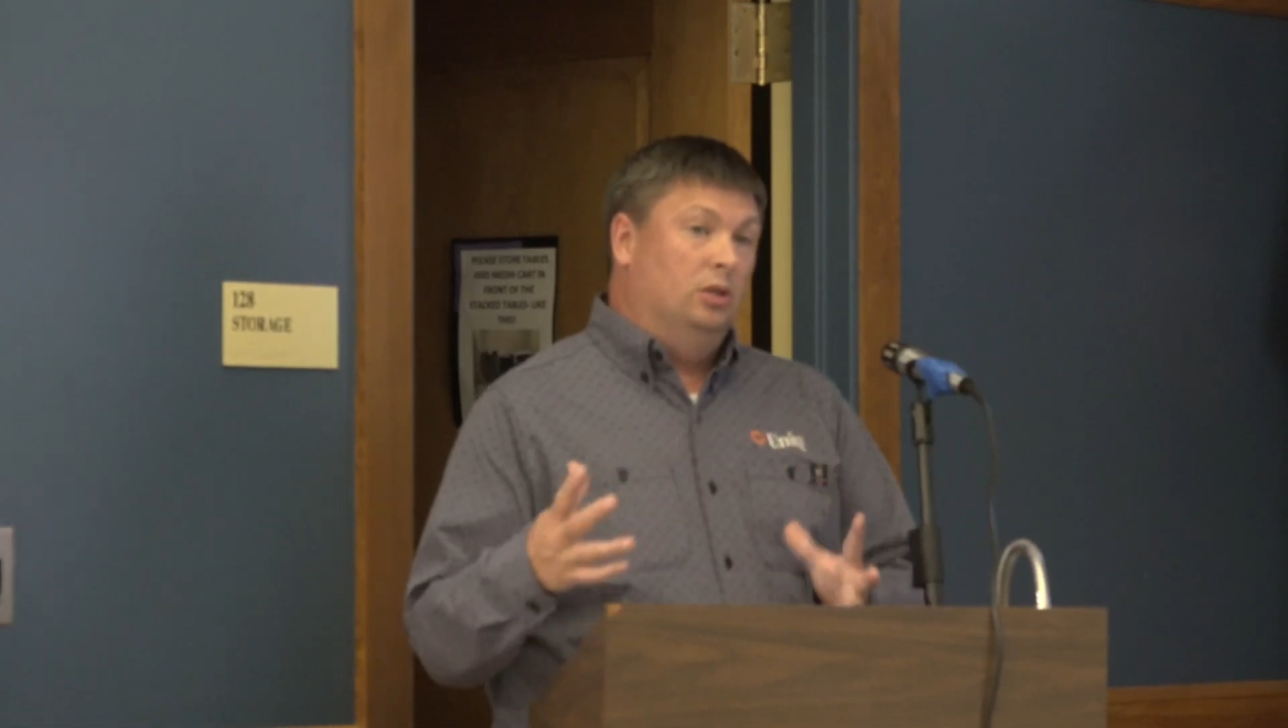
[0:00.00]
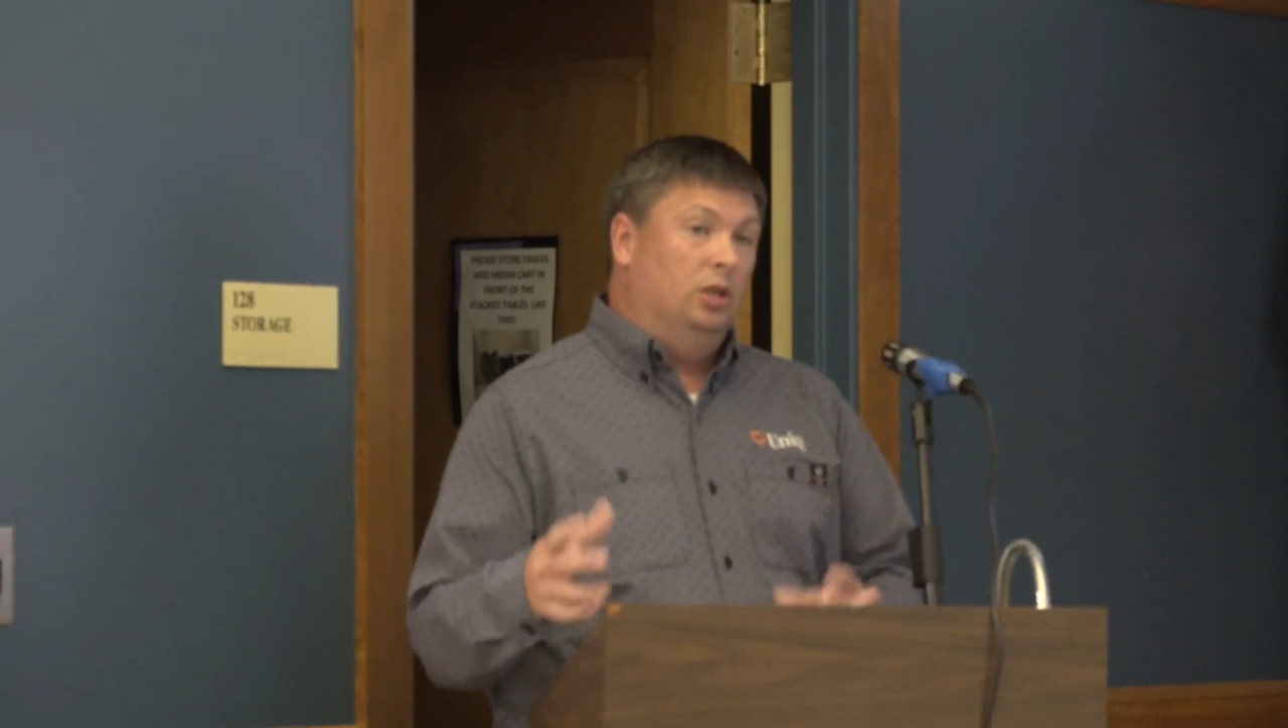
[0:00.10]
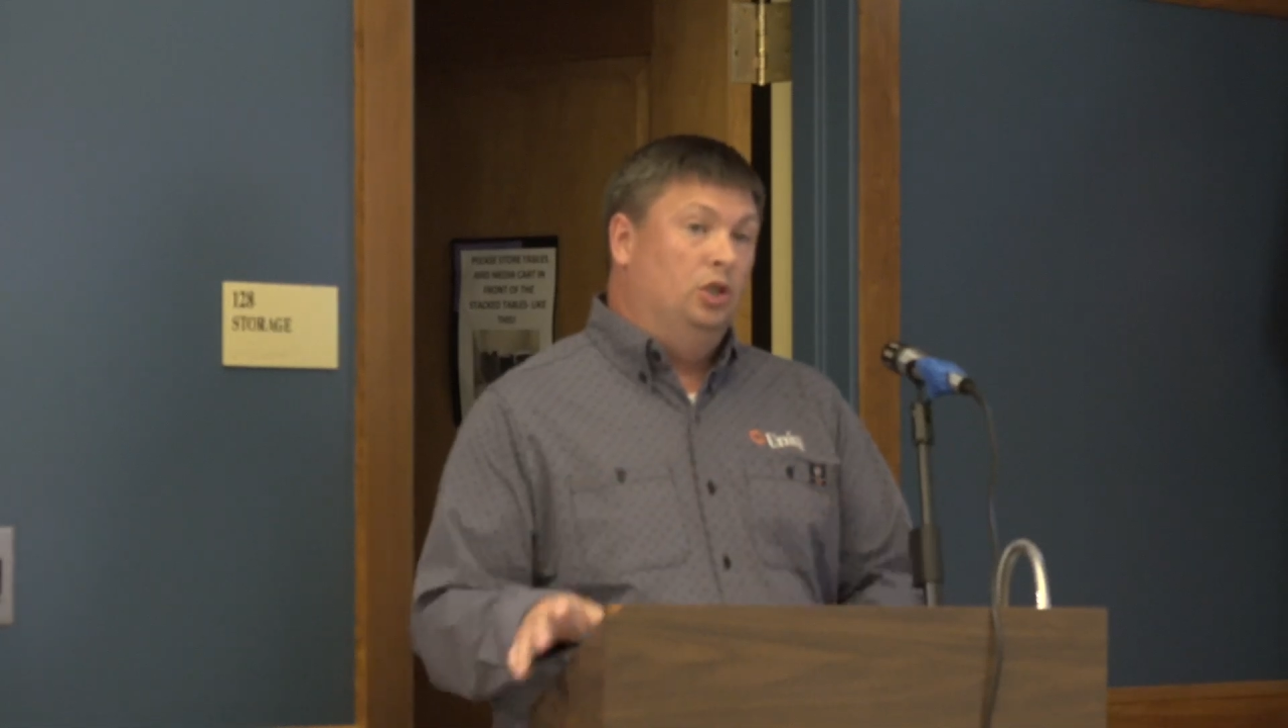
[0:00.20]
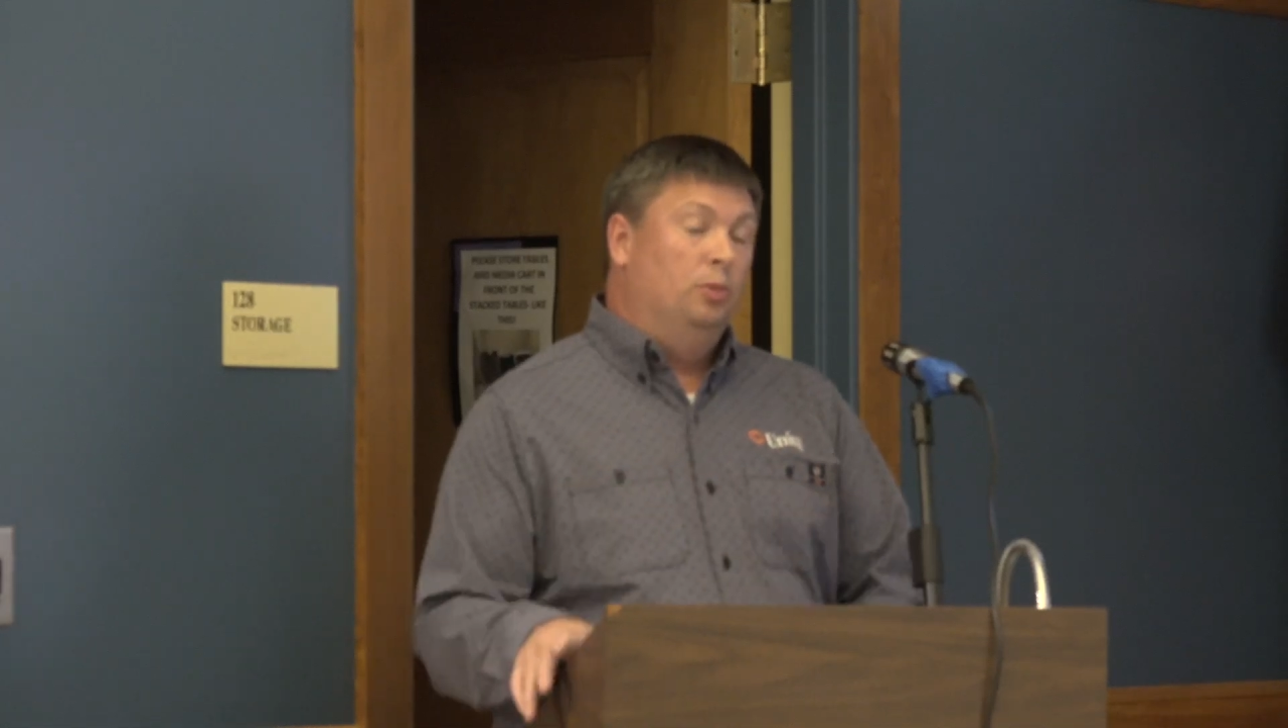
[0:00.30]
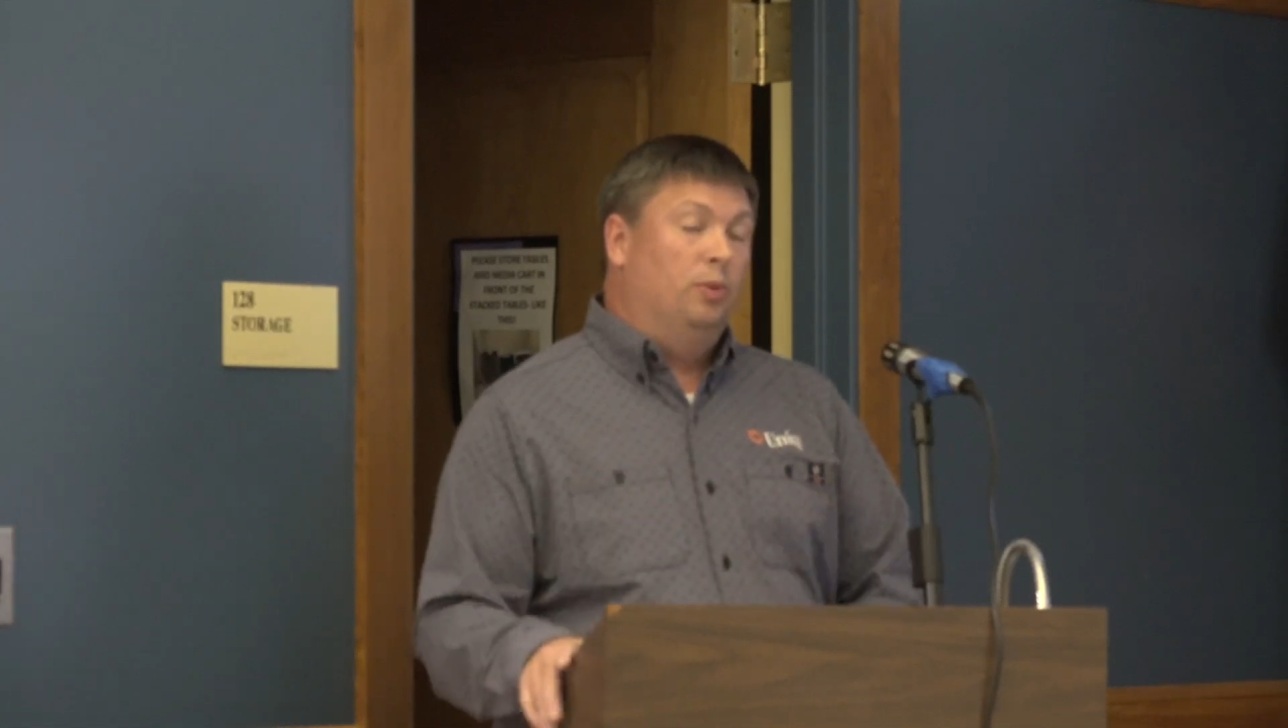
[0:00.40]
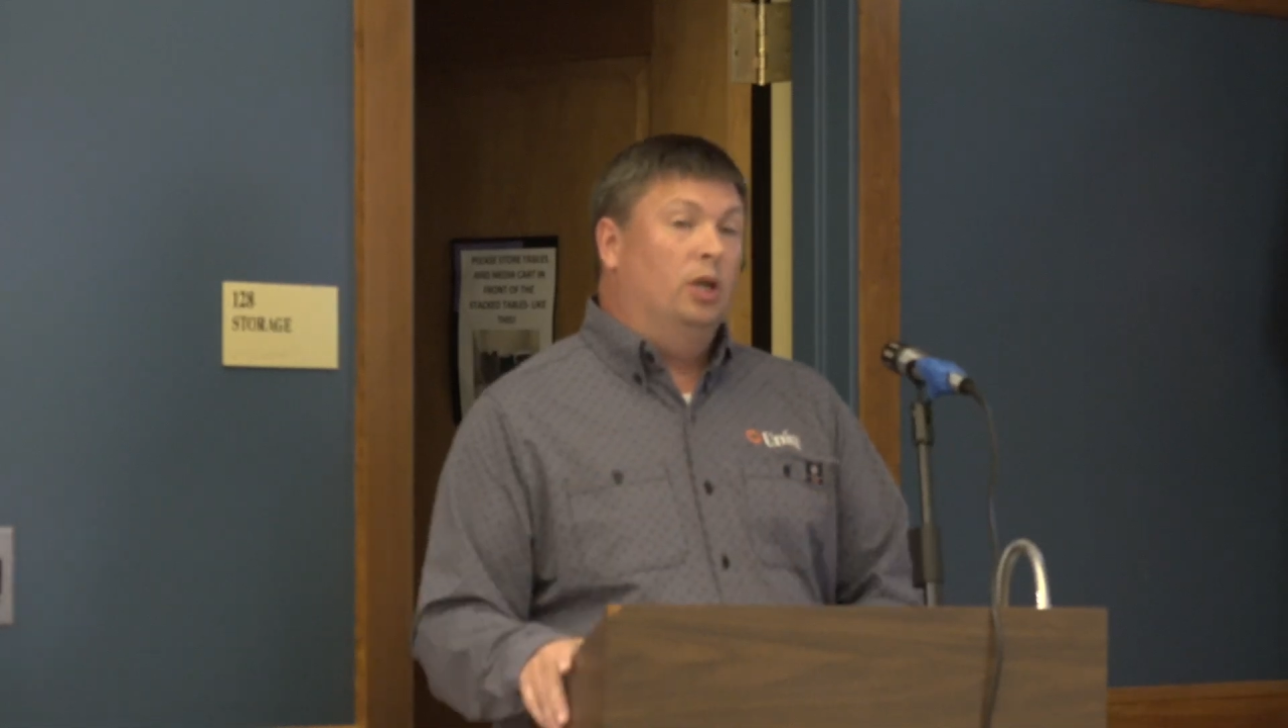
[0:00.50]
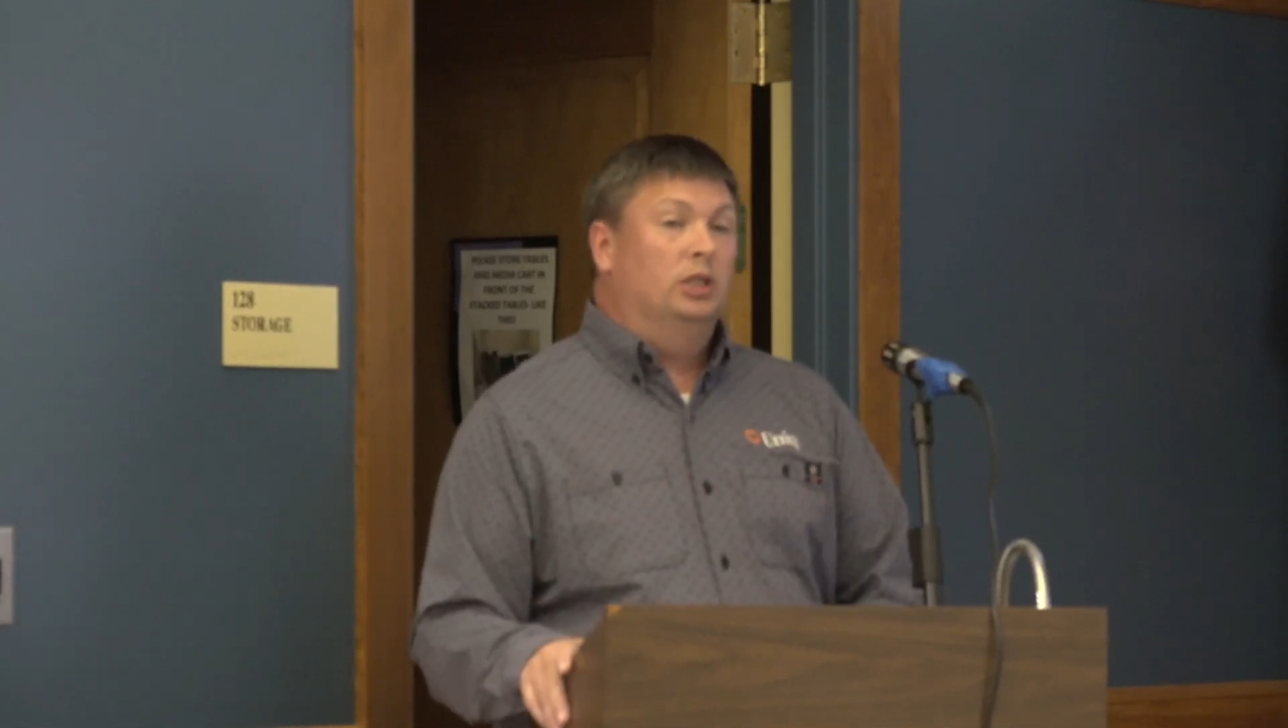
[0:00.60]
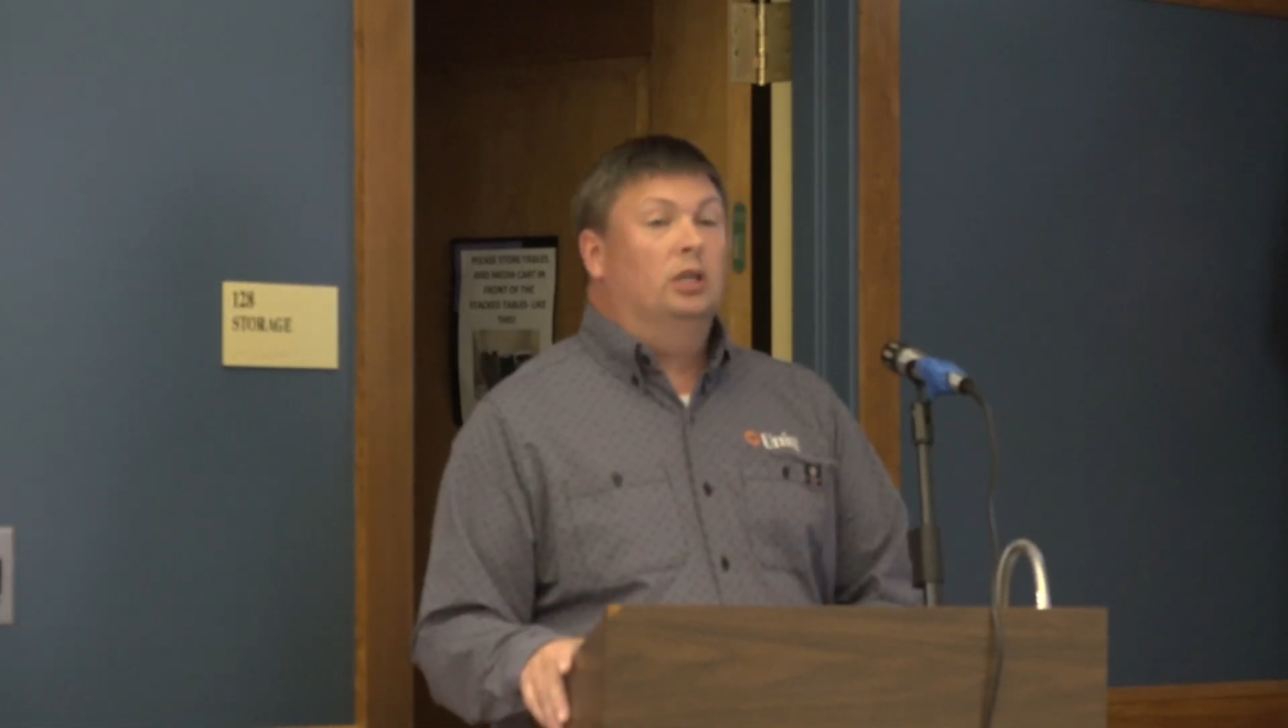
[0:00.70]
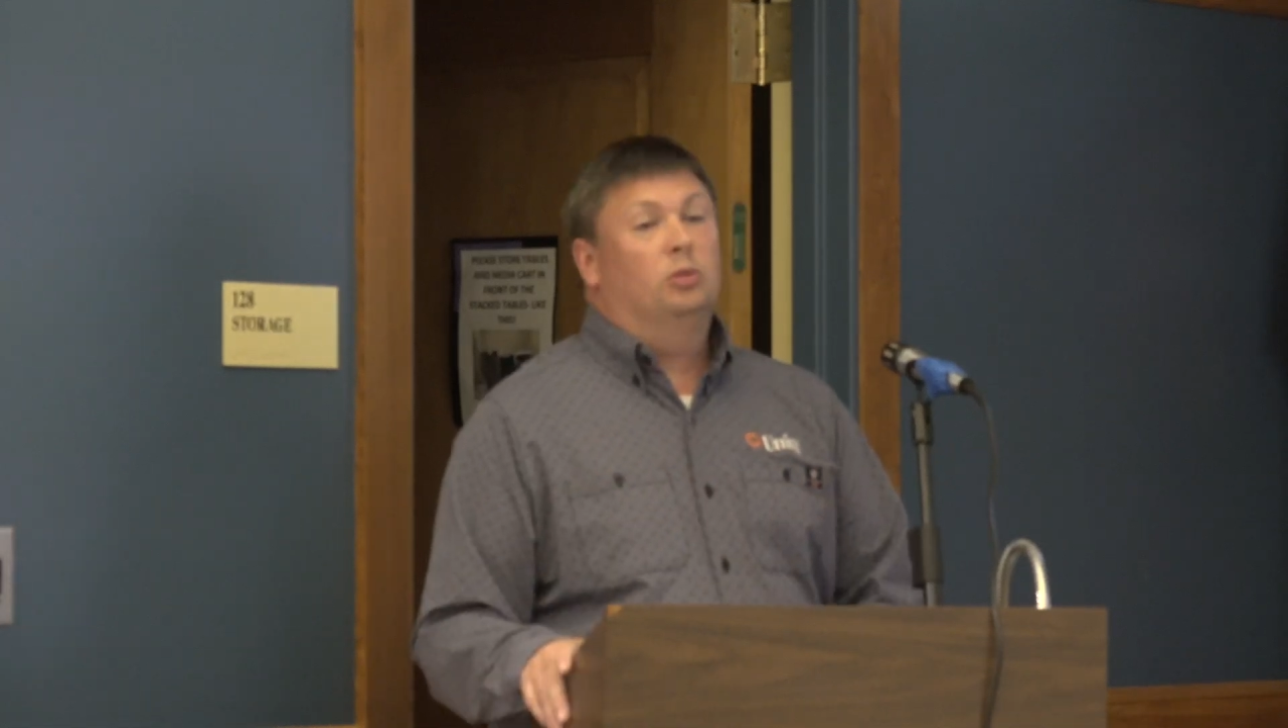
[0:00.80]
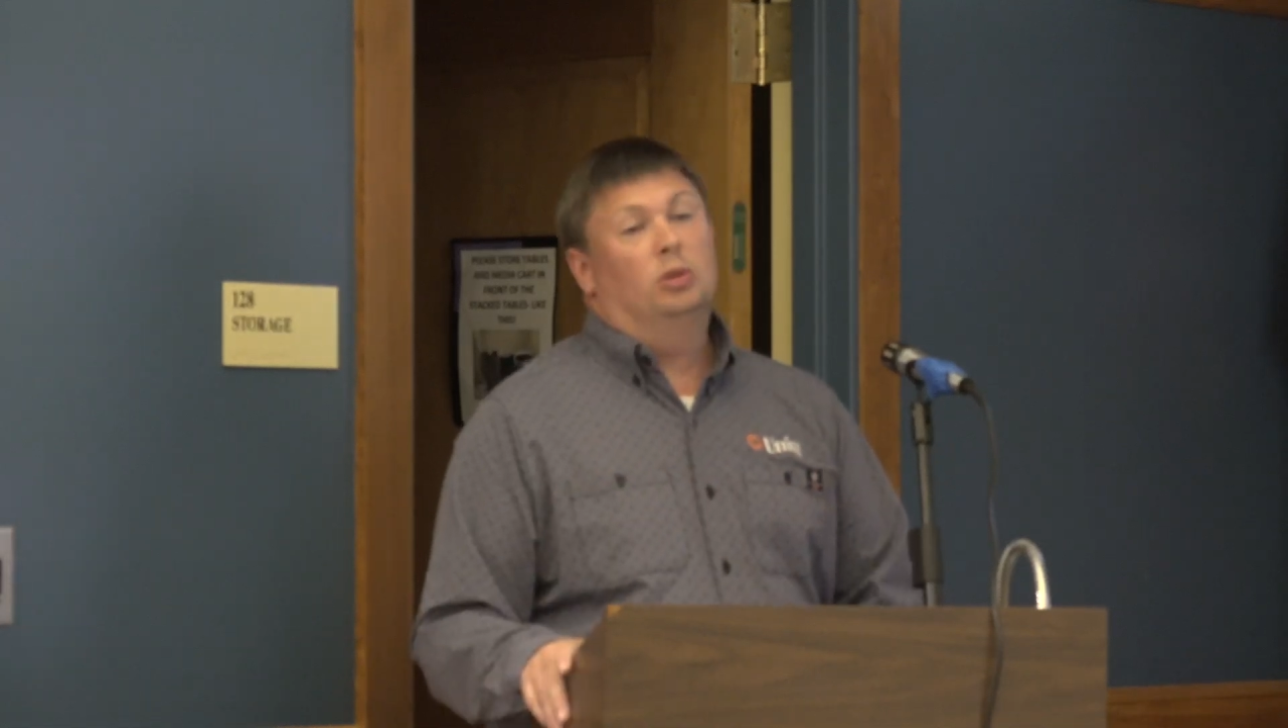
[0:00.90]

the 2 projects